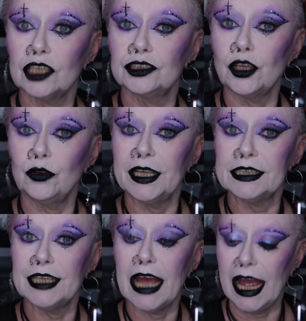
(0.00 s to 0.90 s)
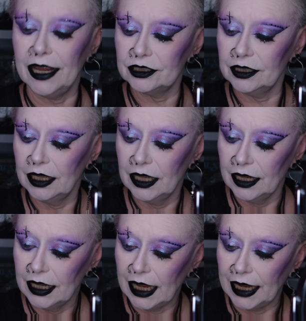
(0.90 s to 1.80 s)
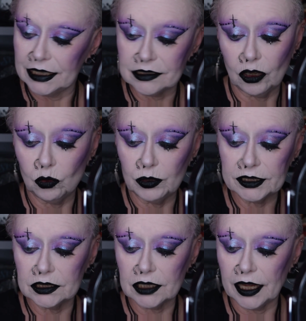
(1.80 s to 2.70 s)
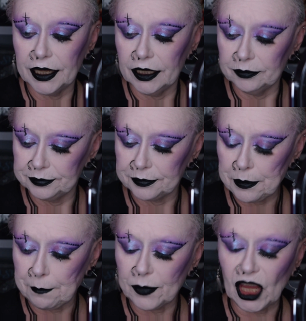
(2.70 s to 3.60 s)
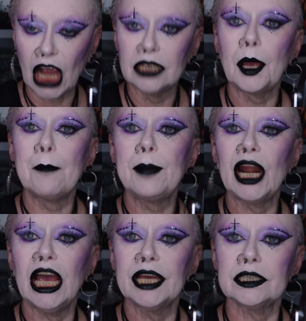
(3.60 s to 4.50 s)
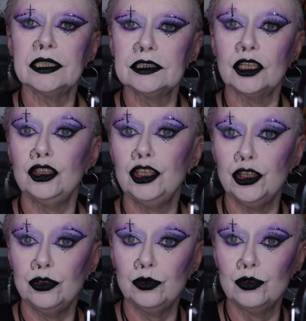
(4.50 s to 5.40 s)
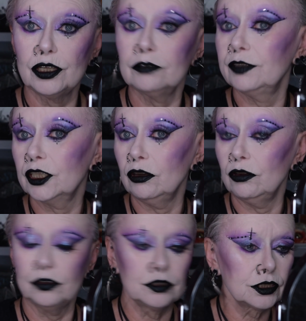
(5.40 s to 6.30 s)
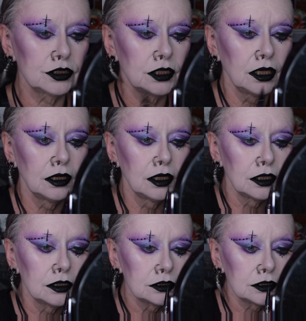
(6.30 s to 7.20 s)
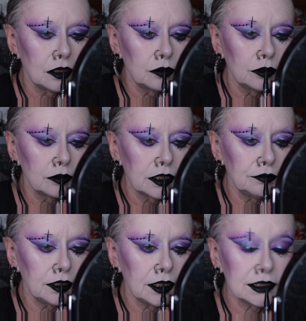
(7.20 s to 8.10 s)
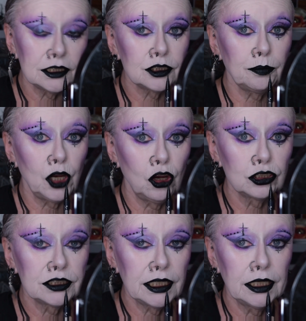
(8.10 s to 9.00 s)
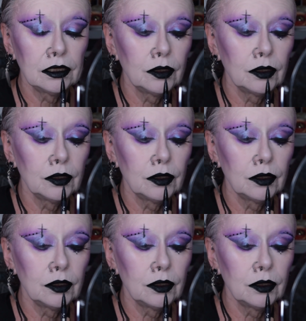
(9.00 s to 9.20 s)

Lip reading: So there's that. And as I always say, black is nude for goths. So we'll give it, as it's a party,